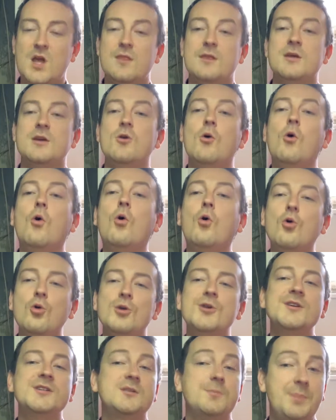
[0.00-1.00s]
The
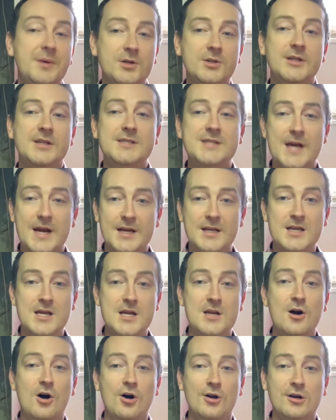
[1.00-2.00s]
oldest building
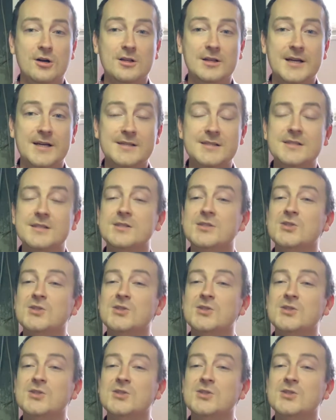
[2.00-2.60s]
technique on our list,